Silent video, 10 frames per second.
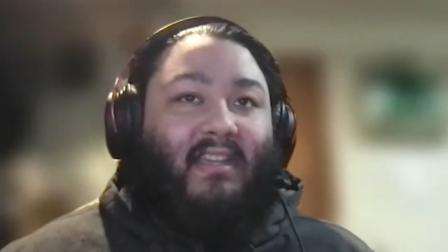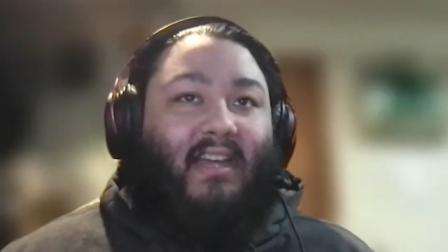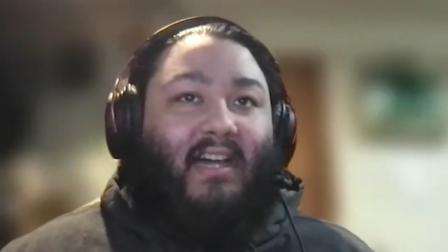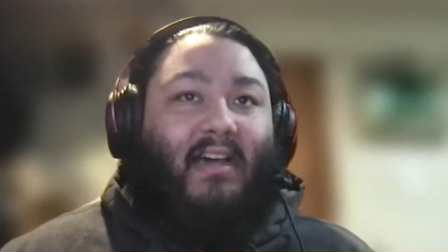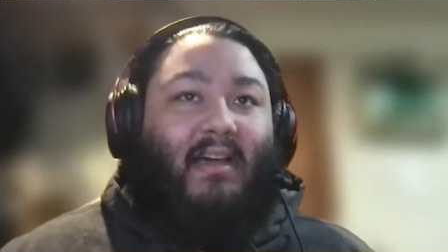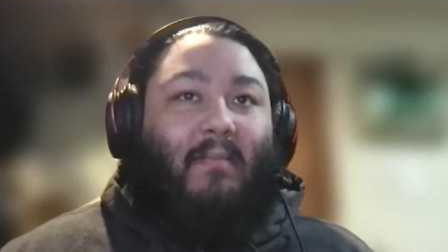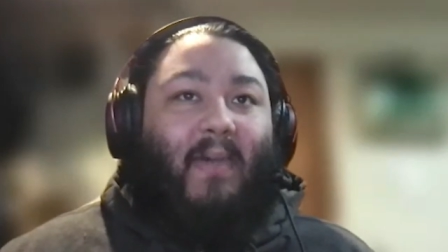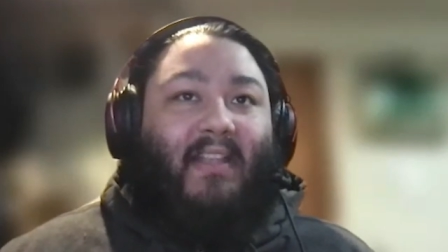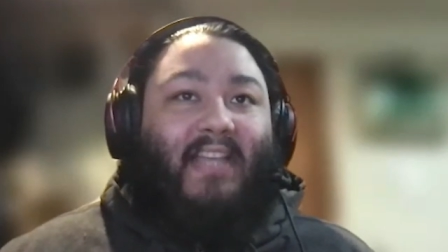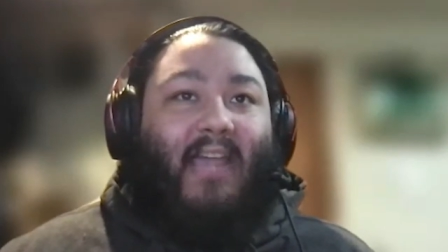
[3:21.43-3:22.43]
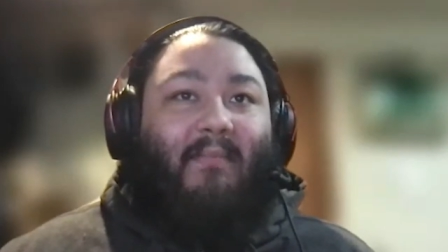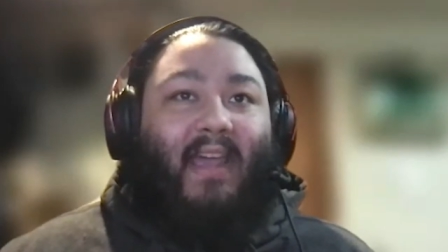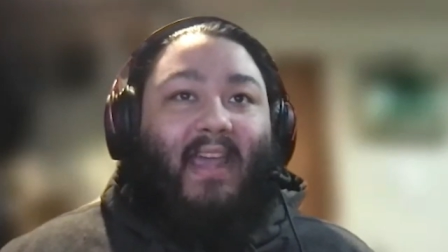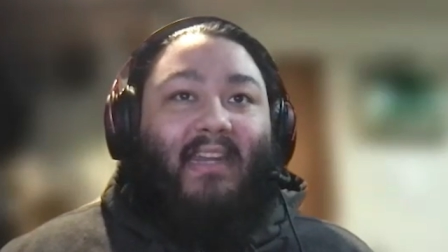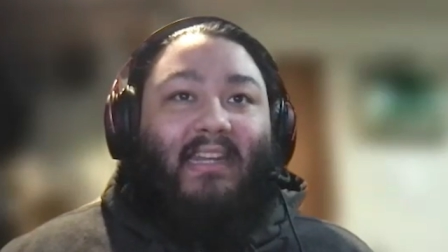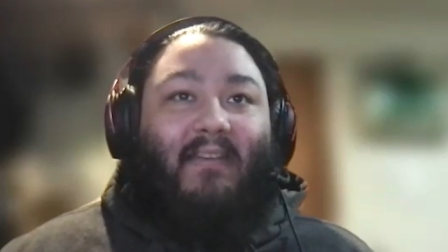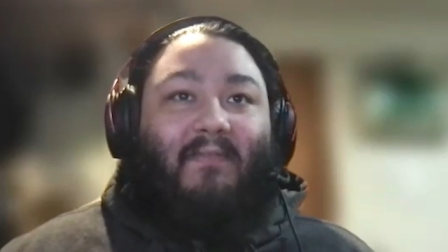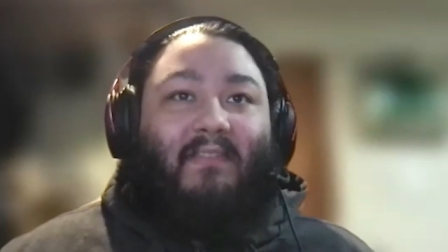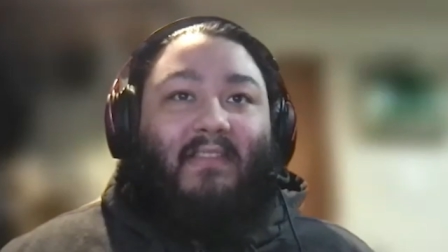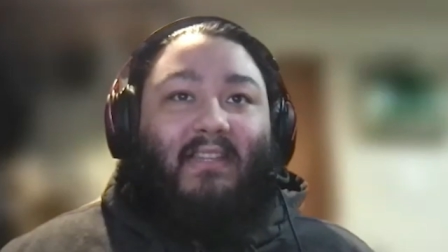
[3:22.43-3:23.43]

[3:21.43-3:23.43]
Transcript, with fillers: Uh, by time I had left